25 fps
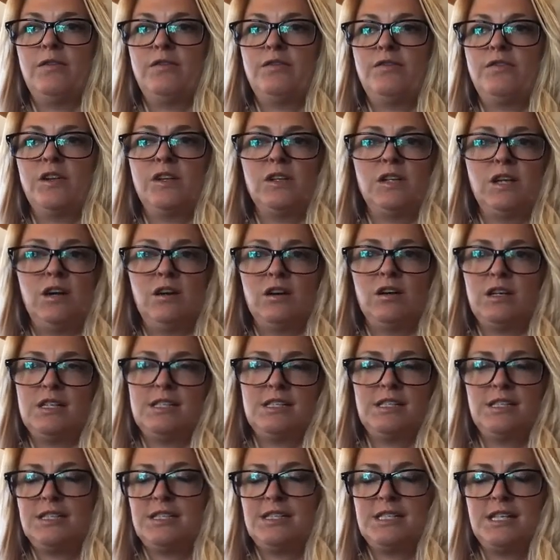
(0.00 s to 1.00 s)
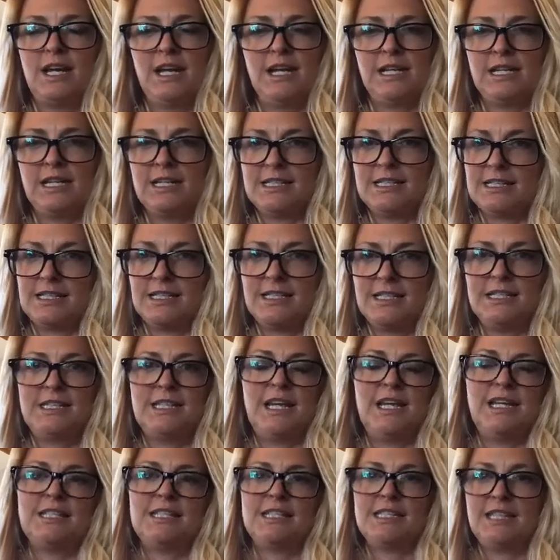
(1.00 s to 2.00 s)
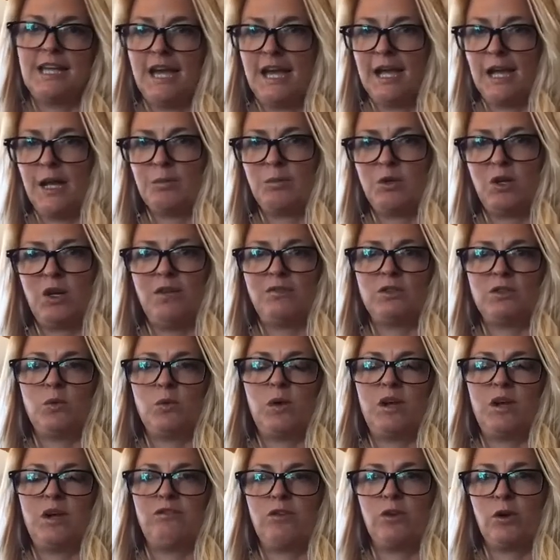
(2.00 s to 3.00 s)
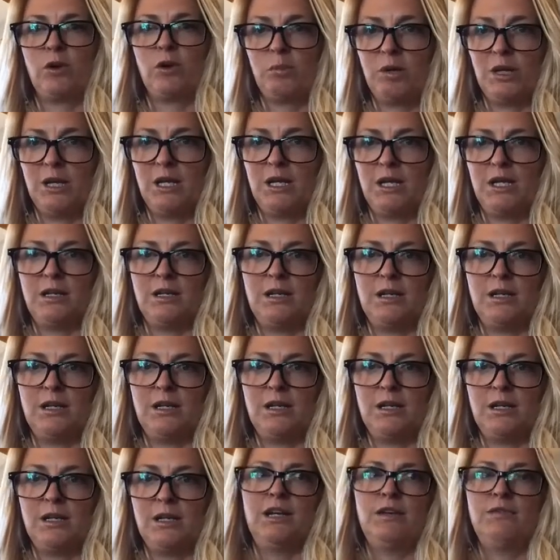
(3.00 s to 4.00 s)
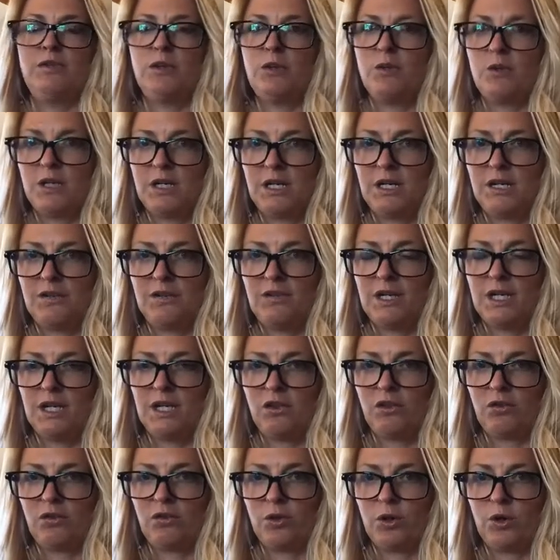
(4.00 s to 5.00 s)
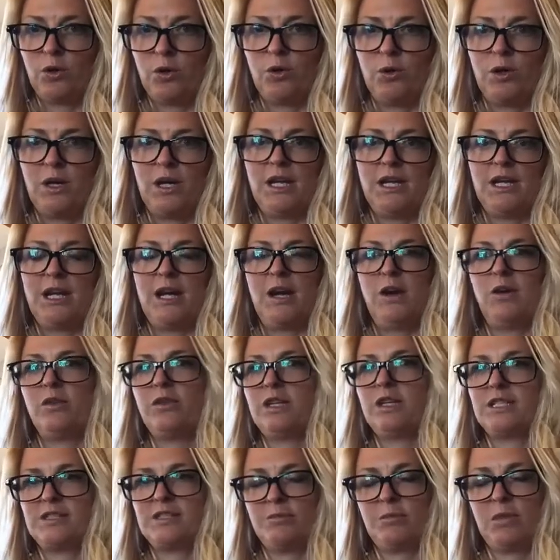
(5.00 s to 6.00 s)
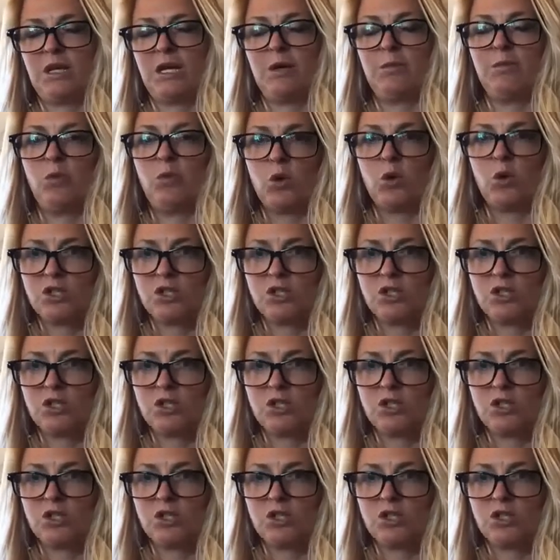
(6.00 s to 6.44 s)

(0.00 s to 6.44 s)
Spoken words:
filled out, because it's not easy. It takes time. You have to wait for a PIN if you can even get through, and now things have become more